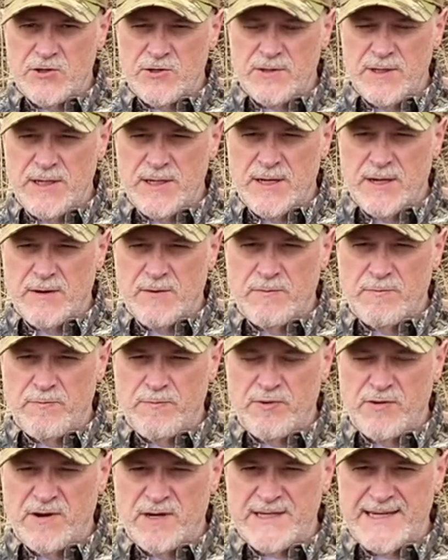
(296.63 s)
you know
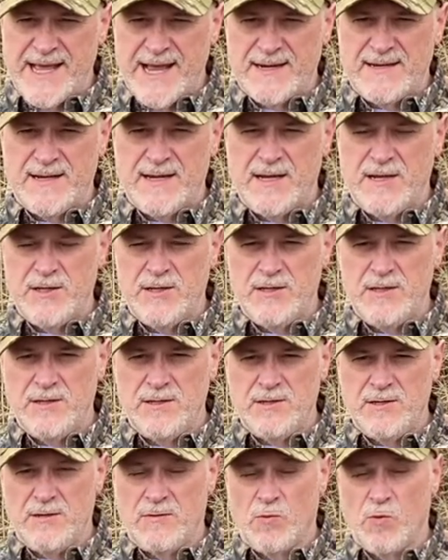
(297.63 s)
protecting
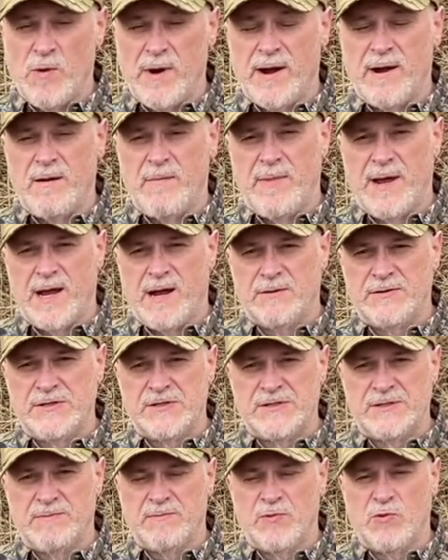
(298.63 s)
your whereabouts
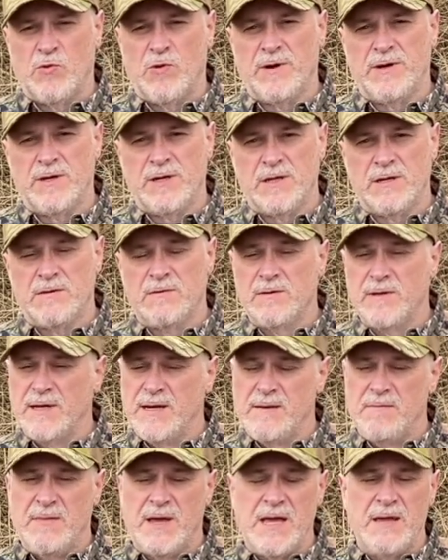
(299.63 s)
is important to you, and
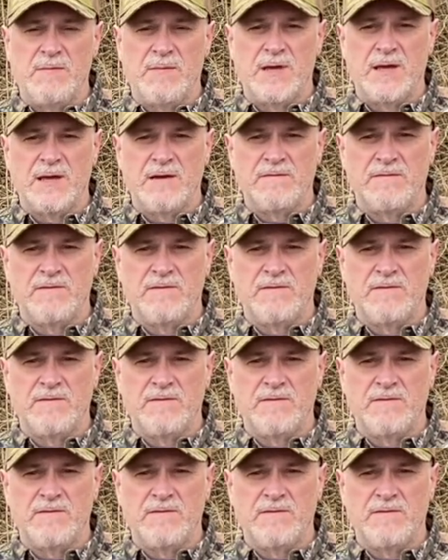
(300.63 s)
it may be if